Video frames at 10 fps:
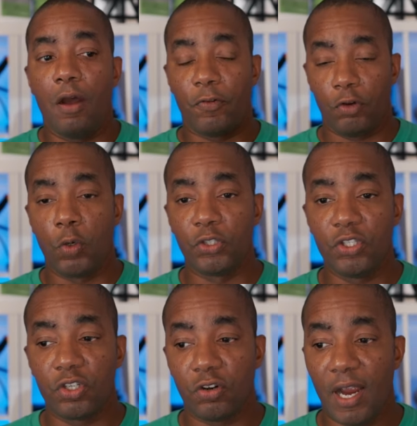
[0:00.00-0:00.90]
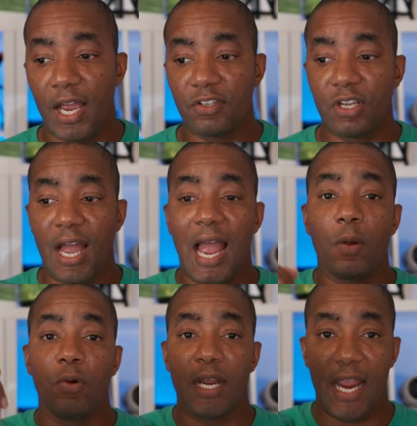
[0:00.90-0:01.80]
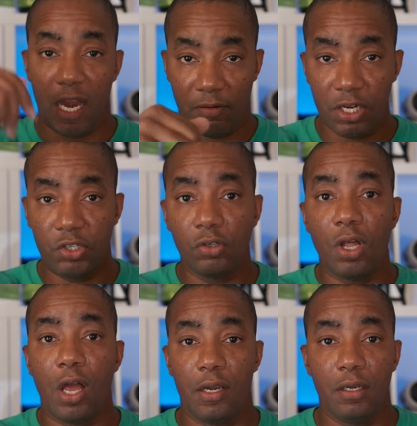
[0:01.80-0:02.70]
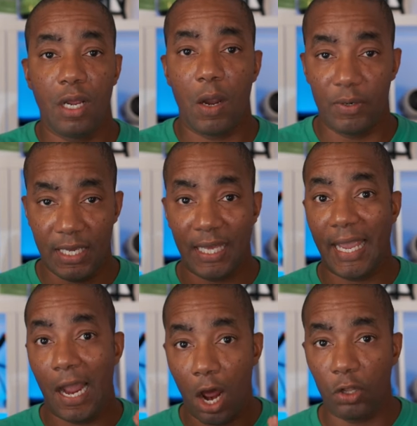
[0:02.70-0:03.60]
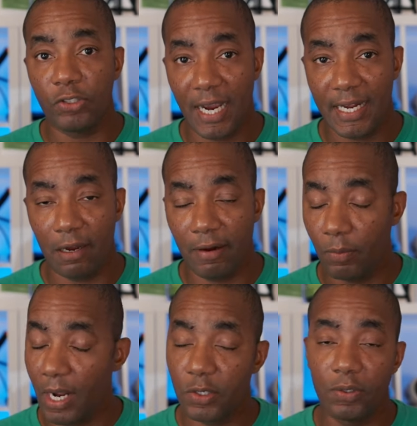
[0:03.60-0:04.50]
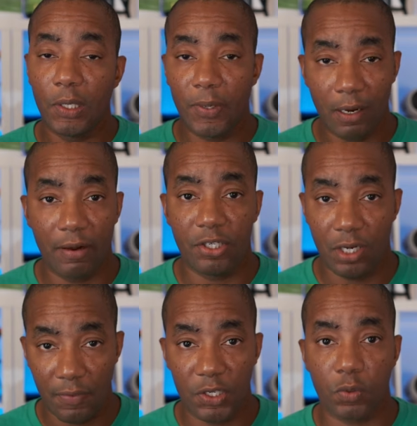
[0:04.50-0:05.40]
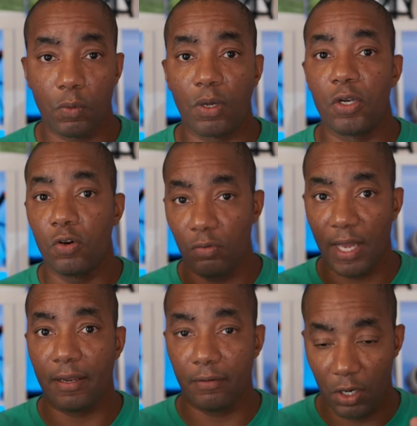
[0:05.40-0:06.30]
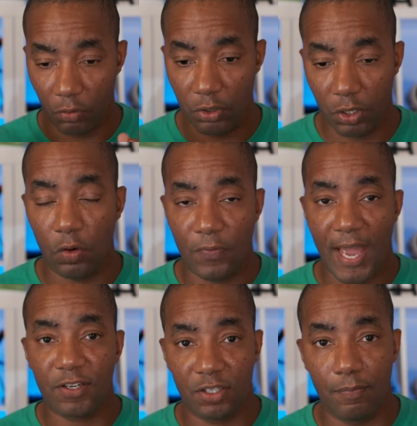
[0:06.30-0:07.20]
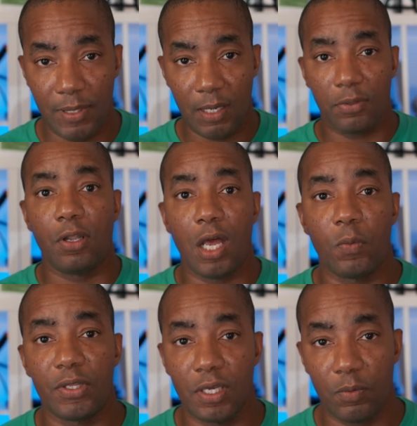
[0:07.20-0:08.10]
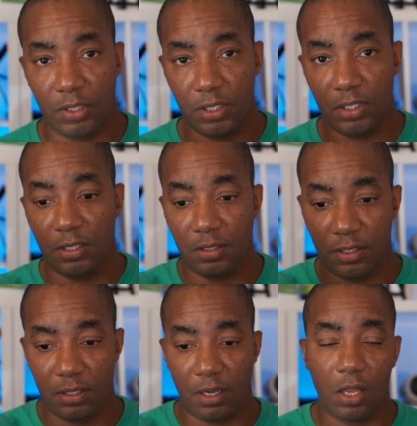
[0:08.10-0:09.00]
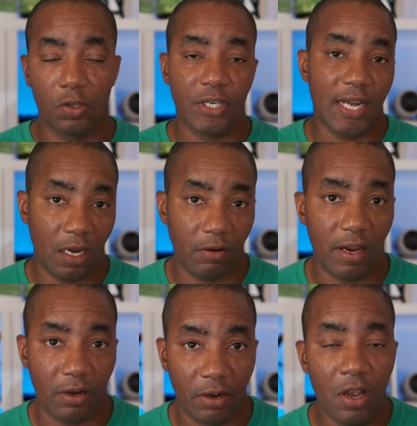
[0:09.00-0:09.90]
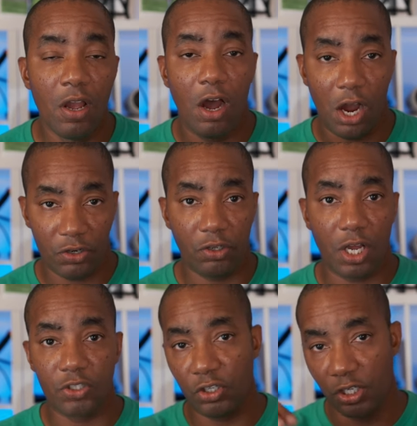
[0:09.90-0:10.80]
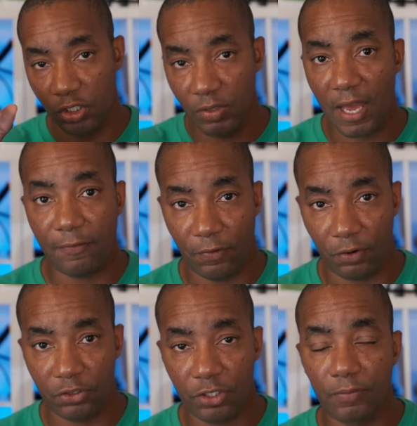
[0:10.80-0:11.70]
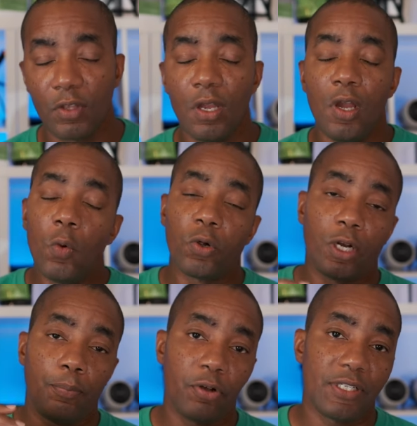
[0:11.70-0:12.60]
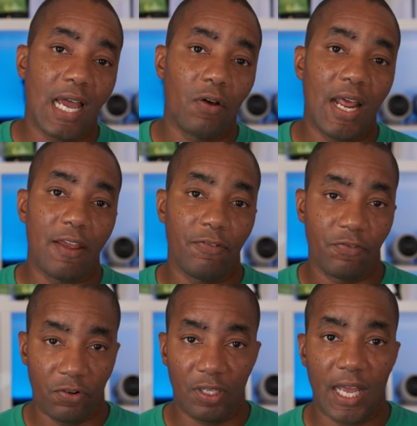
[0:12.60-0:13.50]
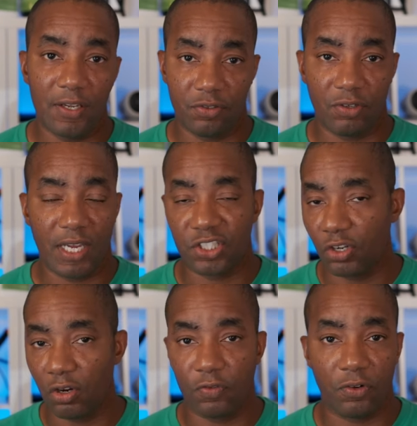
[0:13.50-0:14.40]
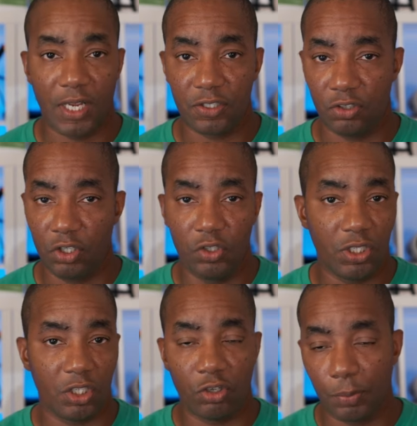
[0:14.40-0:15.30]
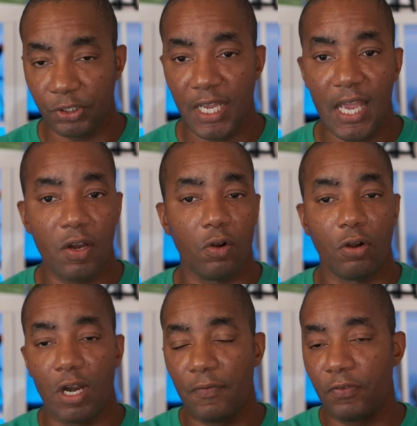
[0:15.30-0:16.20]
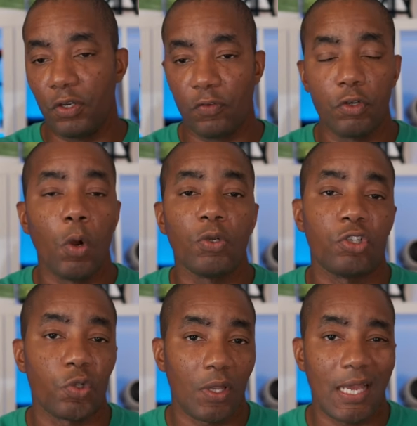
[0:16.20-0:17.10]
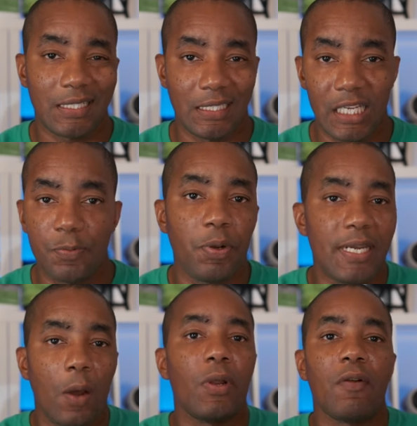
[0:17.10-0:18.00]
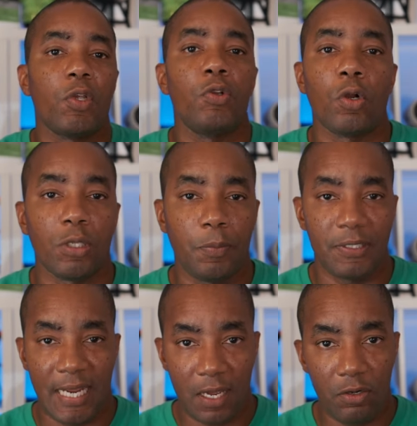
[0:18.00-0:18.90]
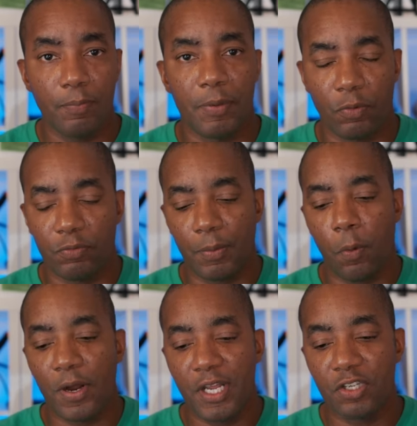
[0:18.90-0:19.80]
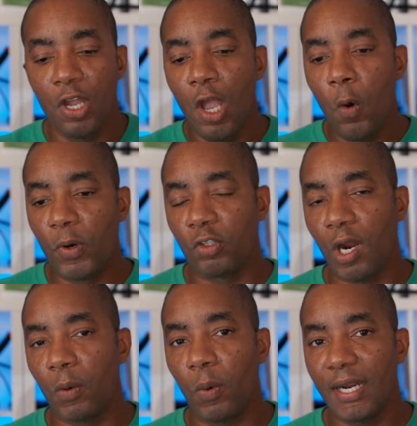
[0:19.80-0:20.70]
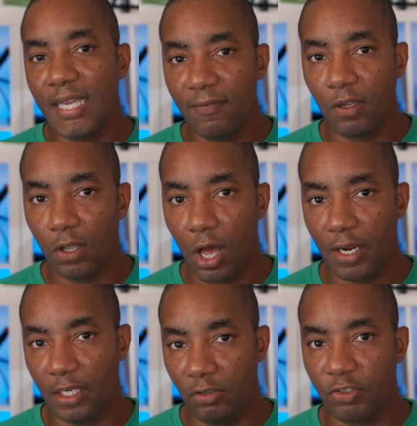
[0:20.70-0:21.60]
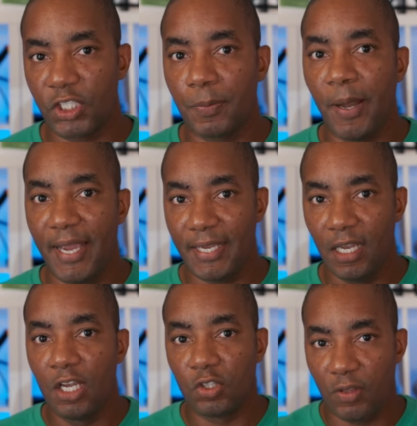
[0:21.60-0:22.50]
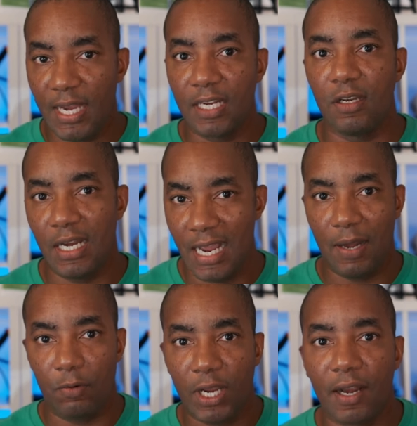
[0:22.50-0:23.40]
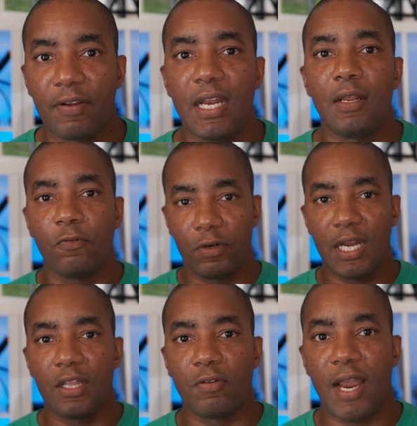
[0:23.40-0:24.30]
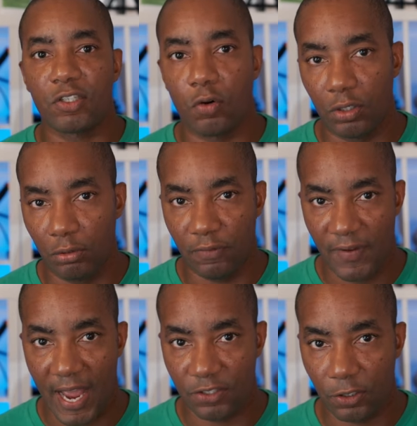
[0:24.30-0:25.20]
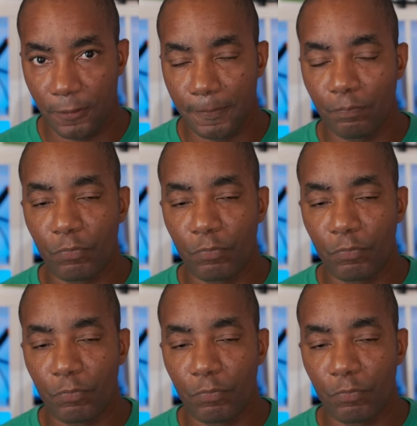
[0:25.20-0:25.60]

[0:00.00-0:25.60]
For your cool season grass, I would aerate your lawn. I would get like a hollow tine aerator. We're not doing liquid aeration on this one. We're going to do like, you know, good old fashioned beat up the lawn with the hollow tine aerator on your lawn. So you're going to do that first. We're going to put down a fertilizer, like a starter fertilizer. You can use like a triple 10, or if you know what your soil actually needs, put down whatever you would normally put down. But the point is we want to give the lawn a little spike so that we're kind of getting the grass to grow a little bit faster.